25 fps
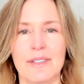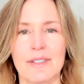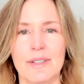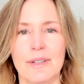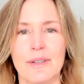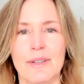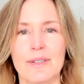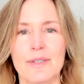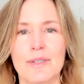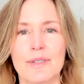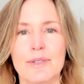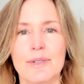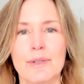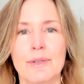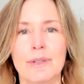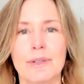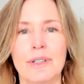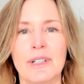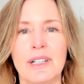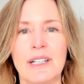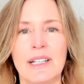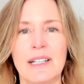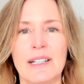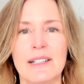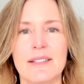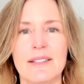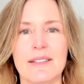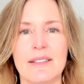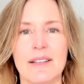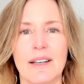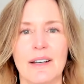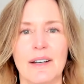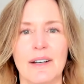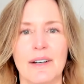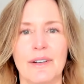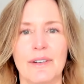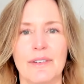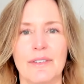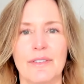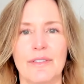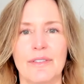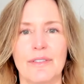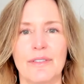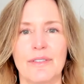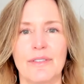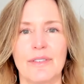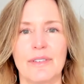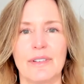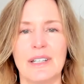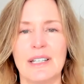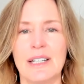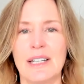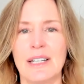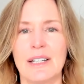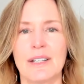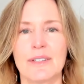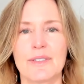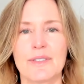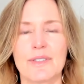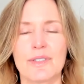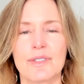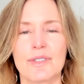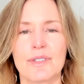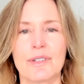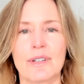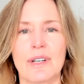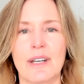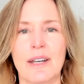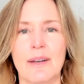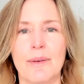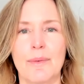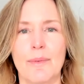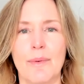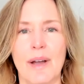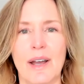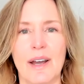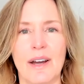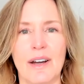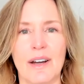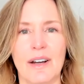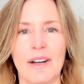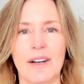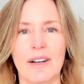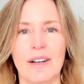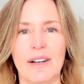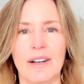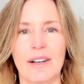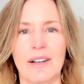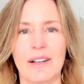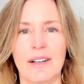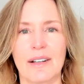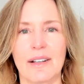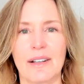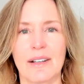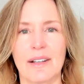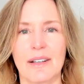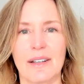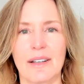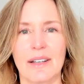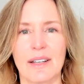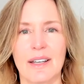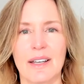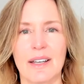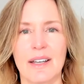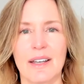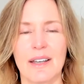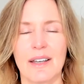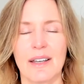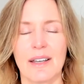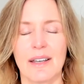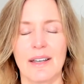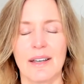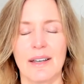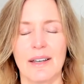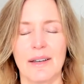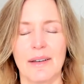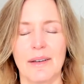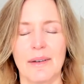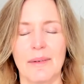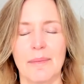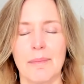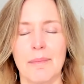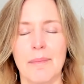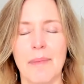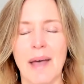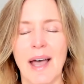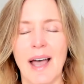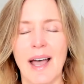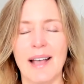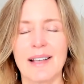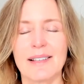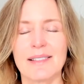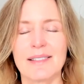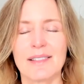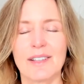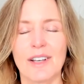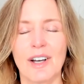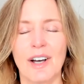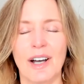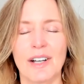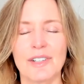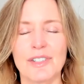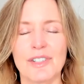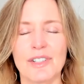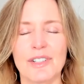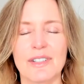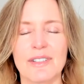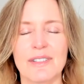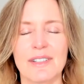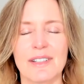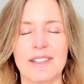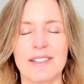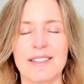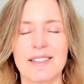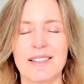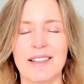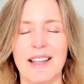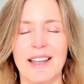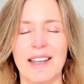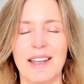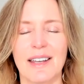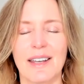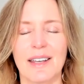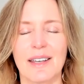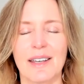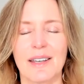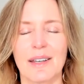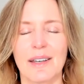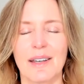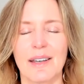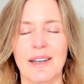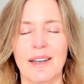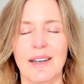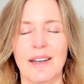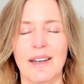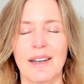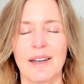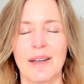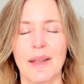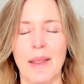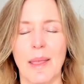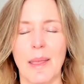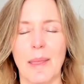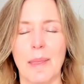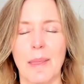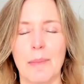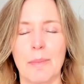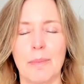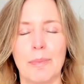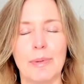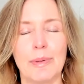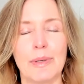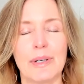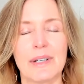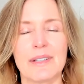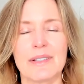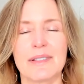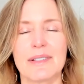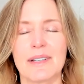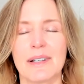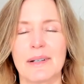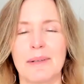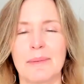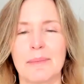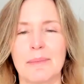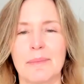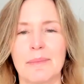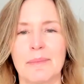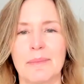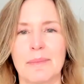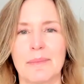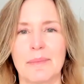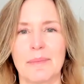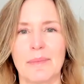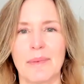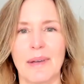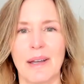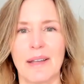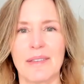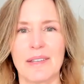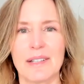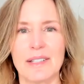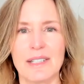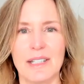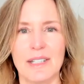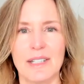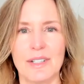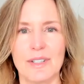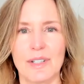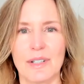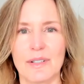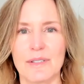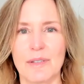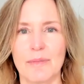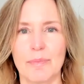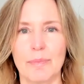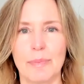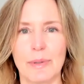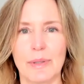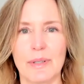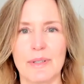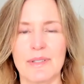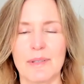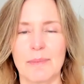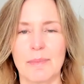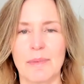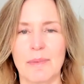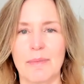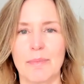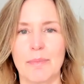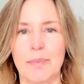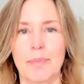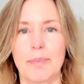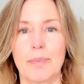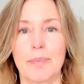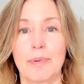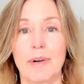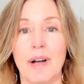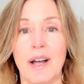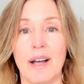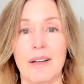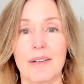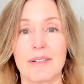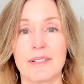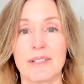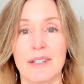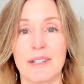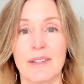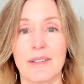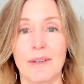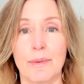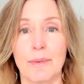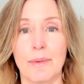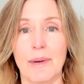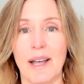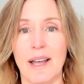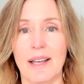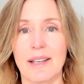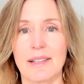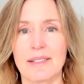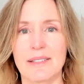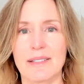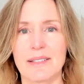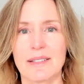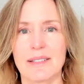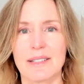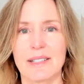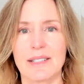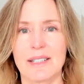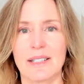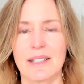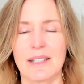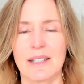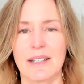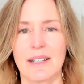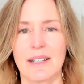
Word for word: To the stories of in history where mass consciousness like Buddhism and the teachings of Buddhism are brought to the West,